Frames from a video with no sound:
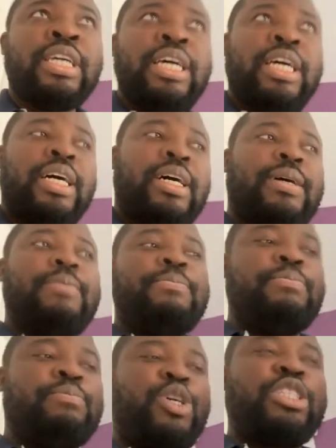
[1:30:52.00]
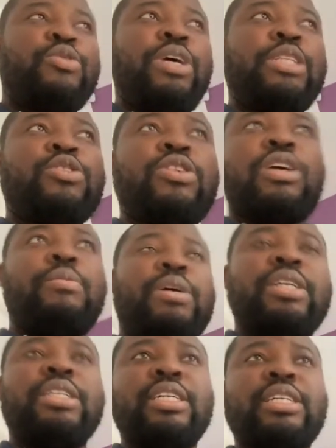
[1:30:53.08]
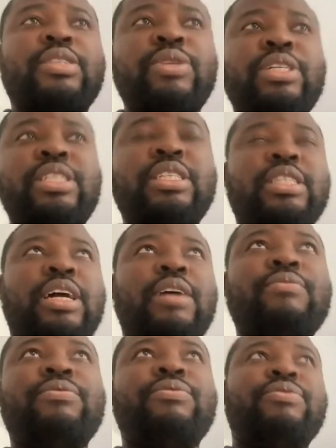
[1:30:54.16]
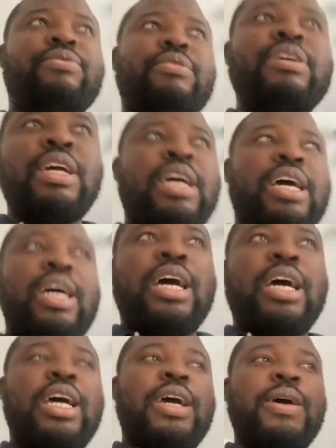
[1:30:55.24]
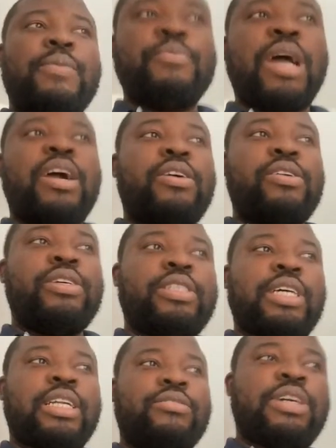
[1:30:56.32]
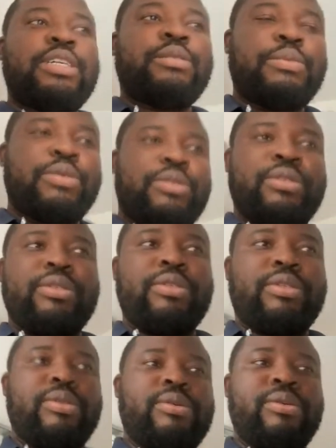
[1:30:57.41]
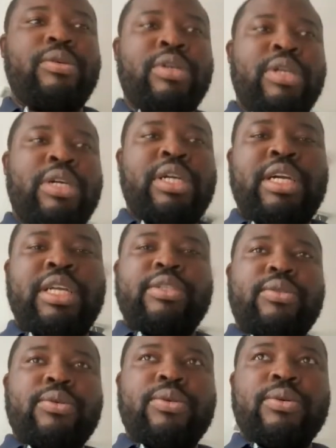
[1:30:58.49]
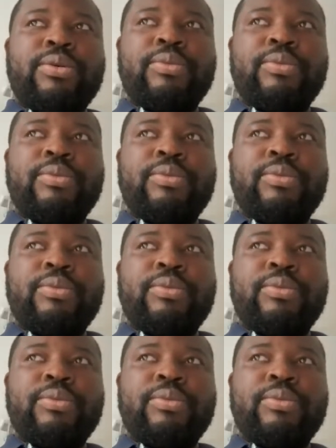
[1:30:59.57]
But the way to go about it, which I always advise people to do, is to